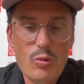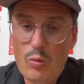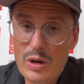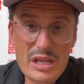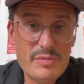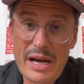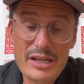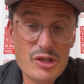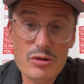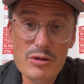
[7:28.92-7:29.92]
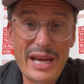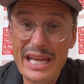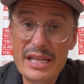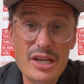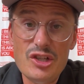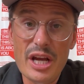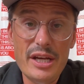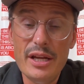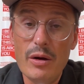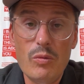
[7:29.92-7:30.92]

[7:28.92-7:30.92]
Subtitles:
what is my true hidden agenda?